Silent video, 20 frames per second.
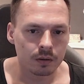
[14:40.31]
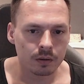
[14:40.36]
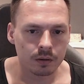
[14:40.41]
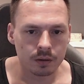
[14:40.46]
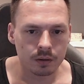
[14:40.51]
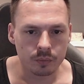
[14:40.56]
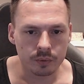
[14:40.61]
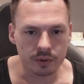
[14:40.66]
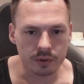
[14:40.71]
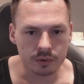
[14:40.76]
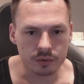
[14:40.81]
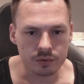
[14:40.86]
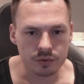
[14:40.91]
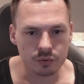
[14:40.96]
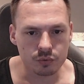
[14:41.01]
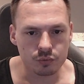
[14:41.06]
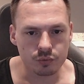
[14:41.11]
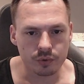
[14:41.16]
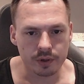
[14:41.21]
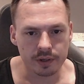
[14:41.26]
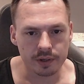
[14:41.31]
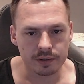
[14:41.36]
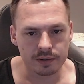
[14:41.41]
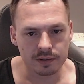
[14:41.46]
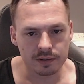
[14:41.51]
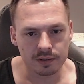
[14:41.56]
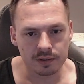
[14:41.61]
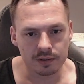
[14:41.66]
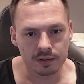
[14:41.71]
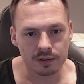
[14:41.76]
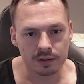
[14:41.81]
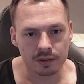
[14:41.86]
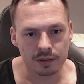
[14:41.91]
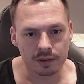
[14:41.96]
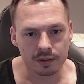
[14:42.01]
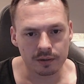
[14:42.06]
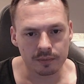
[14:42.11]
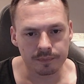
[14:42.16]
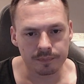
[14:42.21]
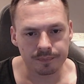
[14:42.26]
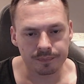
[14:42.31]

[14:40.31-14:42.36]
We can also try the